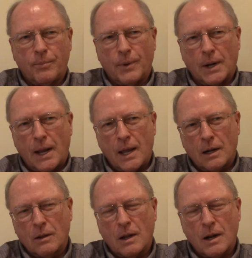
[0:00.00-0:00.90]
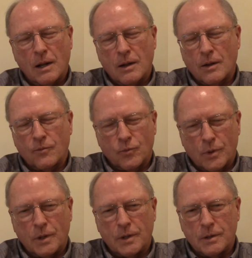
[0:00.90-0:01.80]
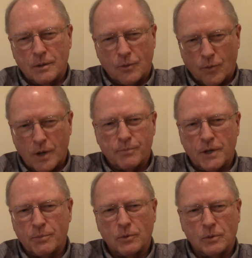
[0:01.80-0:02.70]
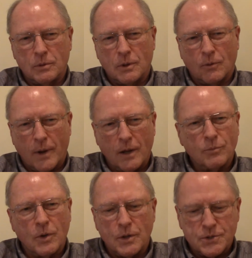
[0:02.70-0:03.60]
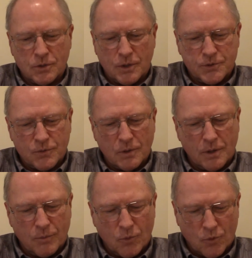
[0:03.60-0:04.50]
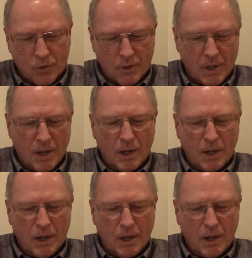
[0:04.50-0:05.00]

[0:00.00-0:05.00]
but I had a lot of really great people around me, so it's really more